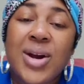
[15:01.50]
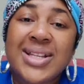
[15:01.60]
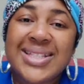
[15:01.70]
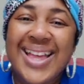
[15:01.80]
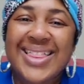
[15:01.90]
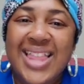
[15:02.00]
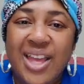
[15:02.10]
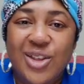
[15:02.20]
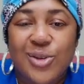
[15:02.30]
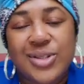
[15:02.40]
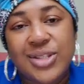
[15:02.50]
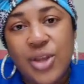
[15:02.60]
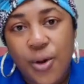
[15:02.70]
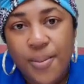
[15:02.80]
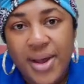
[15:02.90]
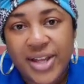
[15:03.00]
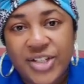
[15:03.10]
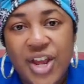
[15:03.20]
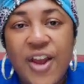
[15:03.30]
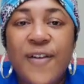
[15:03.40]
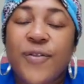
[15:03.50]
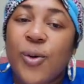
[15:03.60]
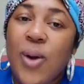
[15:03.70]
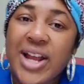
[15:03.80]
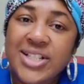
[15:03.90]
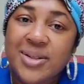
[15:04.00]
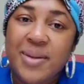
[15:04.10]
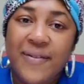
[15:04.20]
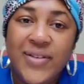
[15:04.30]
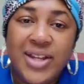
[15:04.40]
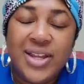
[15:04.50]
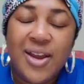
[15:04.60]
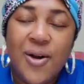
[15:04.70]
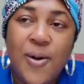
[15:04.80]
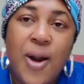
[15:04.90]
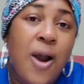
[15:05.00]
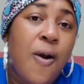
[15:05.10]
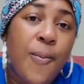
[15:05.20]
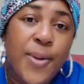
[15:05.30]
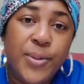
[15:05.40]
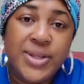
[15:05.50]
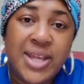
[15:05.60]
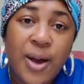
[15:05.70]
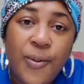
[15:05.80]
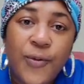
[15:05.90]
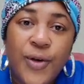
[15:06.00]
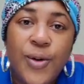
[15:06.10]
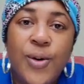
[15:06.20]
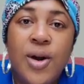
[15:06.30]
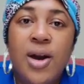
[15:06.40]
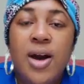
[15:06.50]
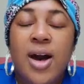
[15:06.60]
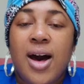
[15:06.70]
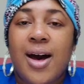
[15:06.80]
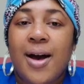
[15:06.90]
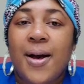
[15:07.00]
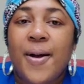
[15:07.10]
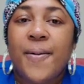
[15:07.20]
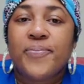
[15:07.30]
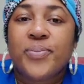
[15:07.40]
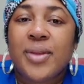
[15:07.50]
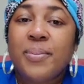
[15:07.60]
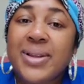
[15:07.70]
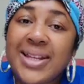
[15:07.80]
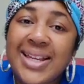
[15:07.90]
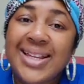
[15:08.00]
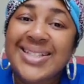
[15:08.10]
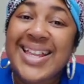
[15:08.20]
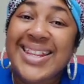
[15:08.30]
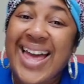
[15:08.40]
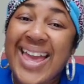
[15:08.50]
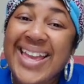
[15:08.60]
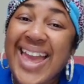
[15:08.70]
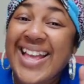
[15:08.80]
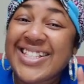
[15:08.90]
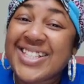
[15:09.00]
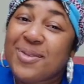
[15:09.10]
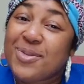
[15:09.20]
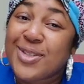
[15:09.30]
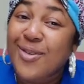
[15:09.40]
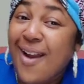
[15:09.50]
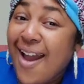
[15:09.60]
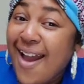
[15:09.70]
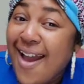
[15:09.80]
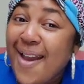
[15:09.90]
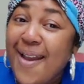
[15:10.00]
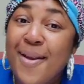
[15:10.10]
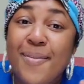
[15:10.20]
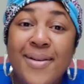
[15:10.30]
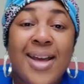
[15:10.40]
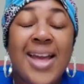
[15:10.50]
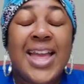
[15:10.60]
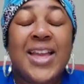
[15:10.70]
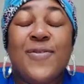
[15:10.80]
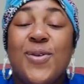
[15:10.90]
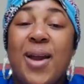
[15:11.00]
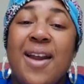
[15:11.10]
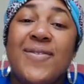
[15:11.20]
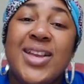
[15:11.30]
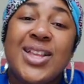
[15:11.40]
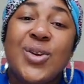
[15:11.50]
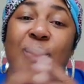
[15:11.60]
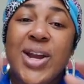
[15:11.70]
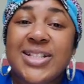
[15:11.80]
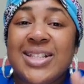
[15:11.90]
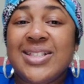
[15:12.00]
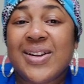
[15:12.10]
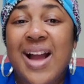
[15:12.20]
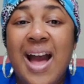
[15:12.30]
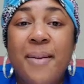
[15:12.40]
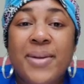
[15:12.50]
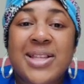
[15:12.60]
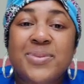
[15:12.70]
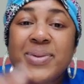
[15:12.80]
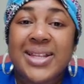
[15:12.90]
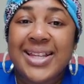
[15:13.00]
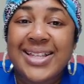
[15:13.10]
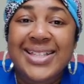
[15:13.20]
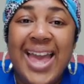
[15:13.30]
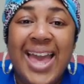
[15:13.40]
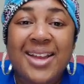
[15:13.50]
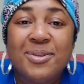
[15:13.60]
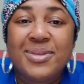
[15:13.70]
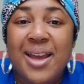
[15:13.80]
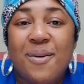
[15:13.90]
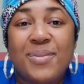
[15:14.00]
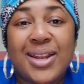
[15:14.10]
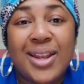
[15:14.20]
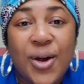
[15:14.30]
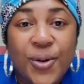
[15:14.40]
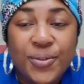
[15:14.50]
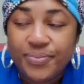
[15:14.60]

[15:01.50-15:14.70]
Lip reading: to say thank you so much for watching my video. I hope it was helpful. Please like and subscribe. If you have any questions or comments, please add them down below.